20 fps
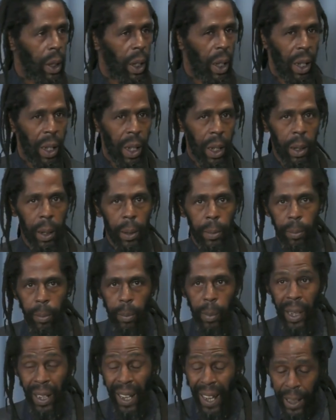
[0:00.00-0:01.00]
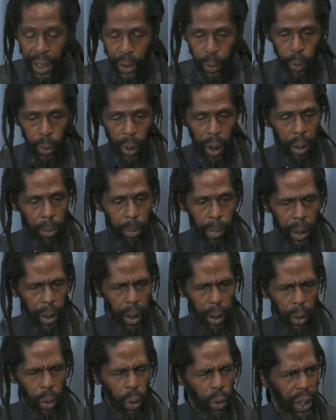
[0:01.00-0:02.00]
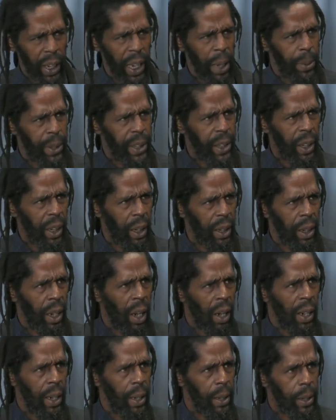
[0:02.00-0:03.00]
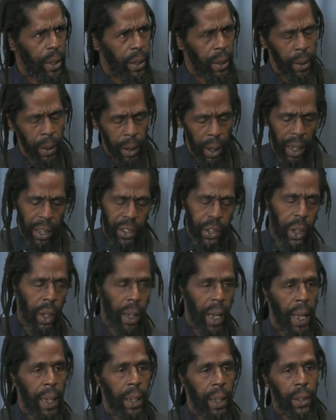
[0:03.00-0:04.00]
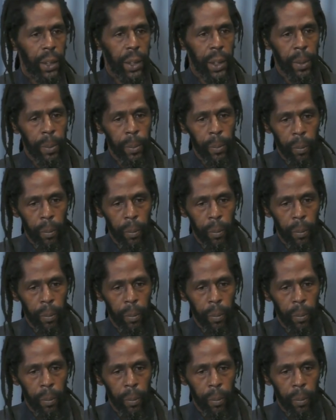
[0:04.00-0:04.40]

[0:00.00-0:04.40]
uh, my legs I couldn't keep still at night, itchy legs,